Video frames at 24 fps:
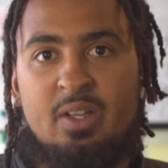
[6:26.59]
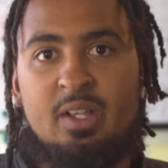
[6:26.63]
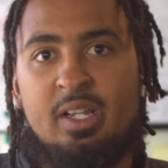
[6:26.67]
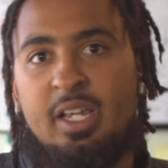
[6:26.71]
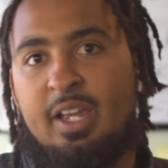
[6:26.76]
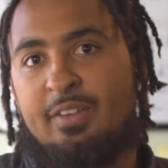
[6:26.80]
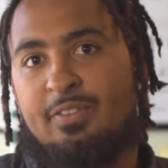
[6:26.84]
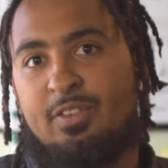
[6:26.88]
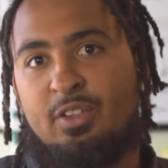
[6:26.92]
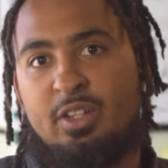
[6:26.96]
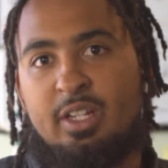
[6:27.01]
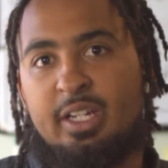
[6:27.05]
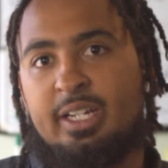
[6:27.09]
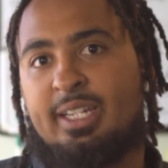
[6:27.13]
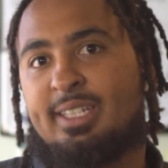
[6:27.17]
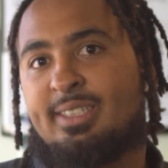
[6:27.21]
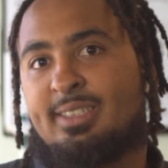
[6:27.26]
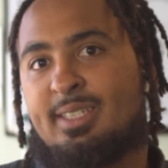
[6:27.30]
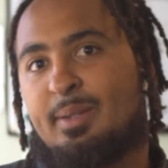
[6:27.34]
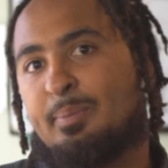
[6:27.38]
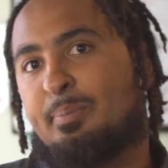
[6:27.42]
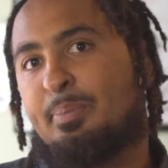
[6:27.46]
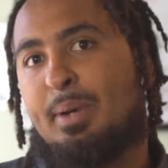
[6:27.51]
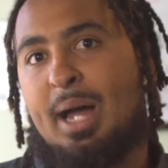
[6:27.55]
If you're looking
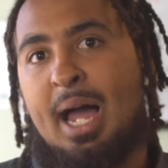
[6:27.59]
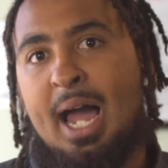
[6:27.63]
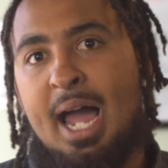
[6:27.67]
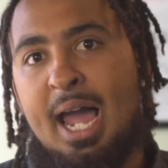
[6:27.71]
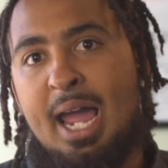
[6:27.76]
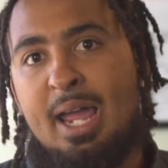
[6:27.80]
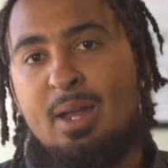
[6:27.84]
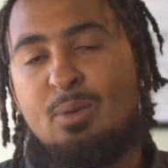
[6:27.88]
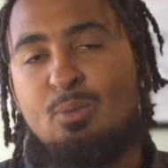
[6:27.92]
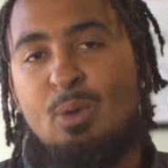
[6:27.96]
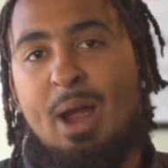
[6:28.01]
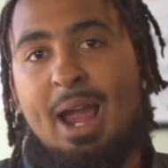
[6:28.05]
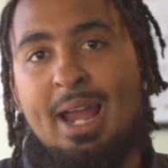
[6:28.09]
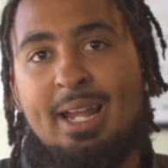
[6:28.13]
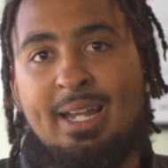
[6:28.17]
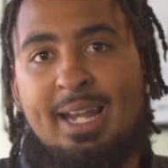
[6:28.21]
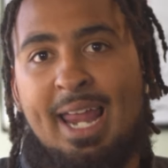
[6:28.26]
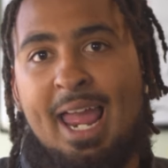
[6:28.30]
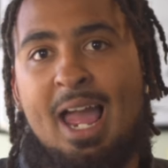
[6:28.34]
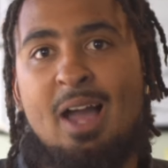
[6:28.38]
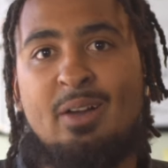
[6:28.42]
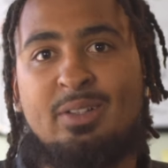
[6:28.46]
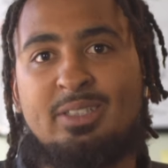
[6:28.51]
to buy right now,